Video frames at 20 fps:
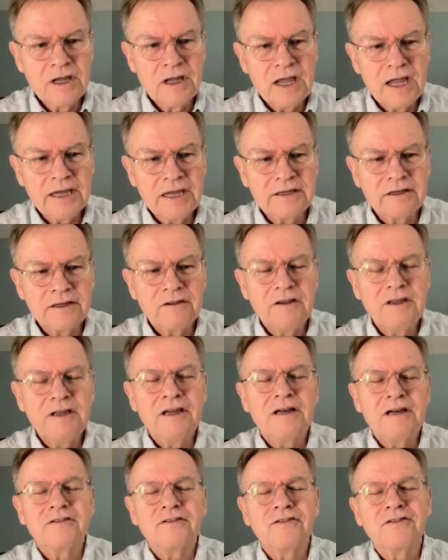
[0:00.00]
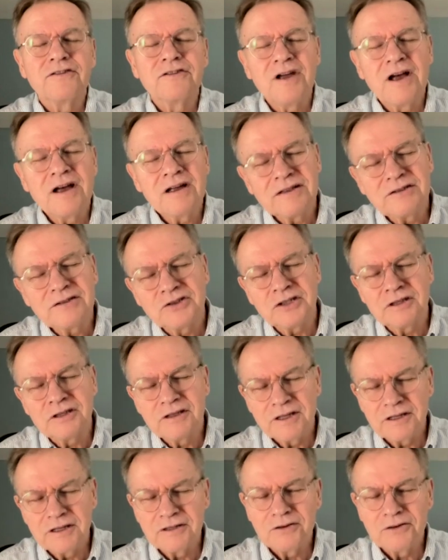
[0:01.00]
And the astonishing
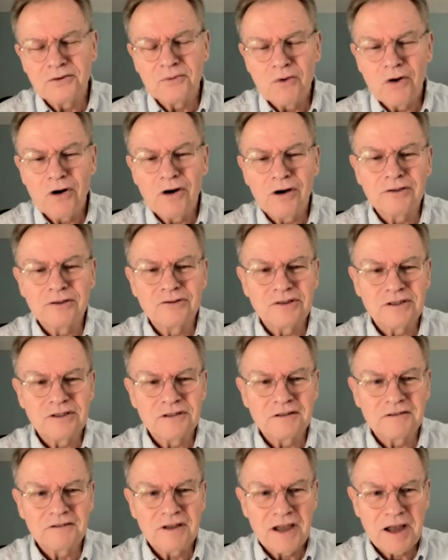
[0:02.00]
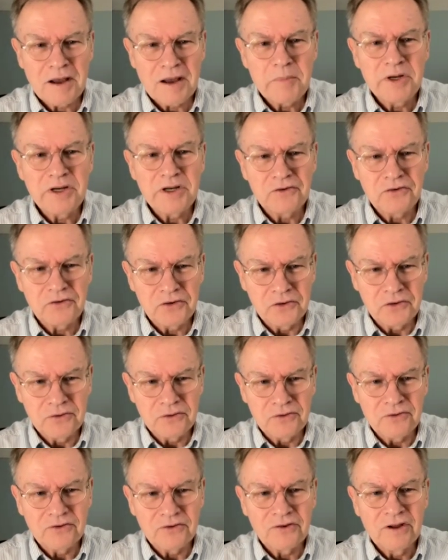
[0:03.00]
thing to watch is how many
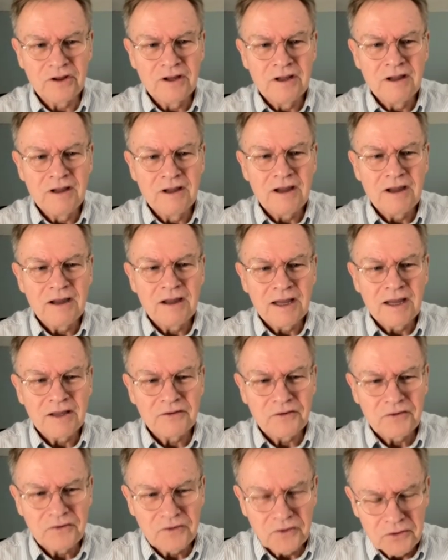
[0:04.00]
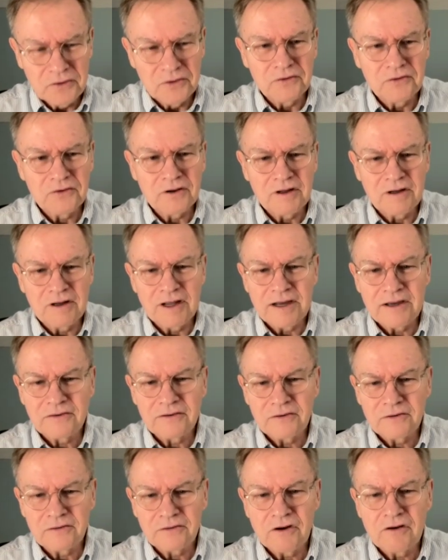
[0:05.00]
students, as soon as the class
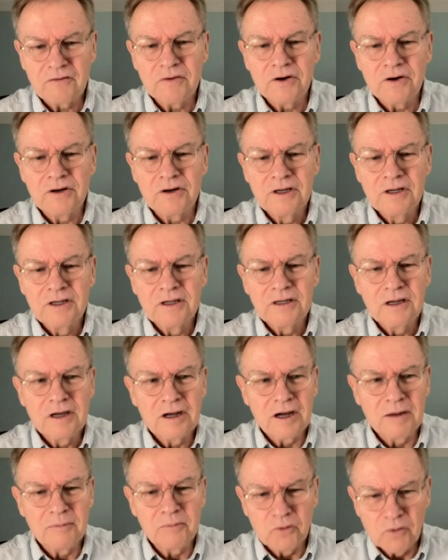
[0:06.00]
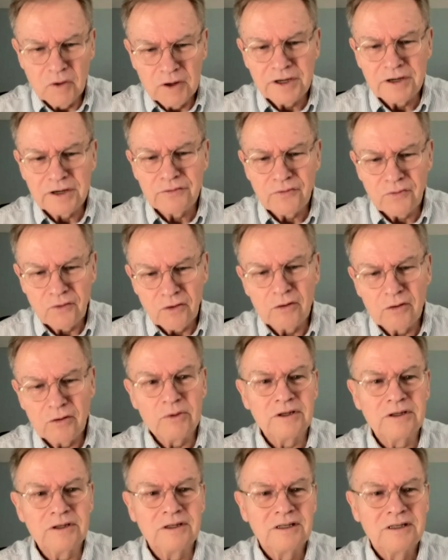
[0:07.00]
is over, come running
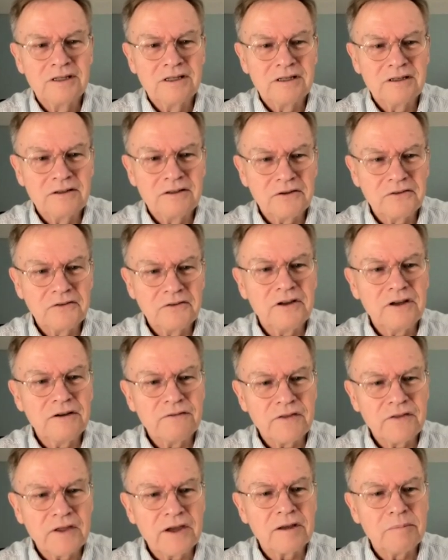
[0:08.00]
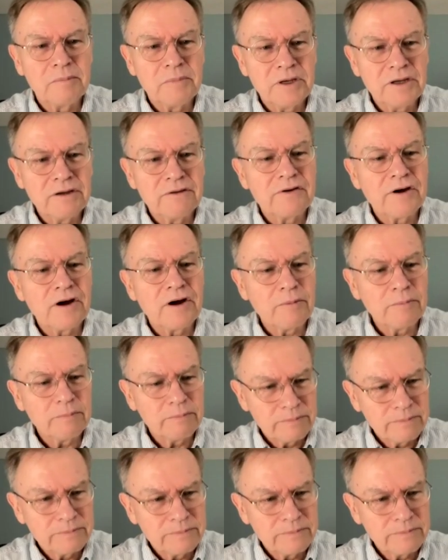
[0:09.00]
forward to see if they can be of help,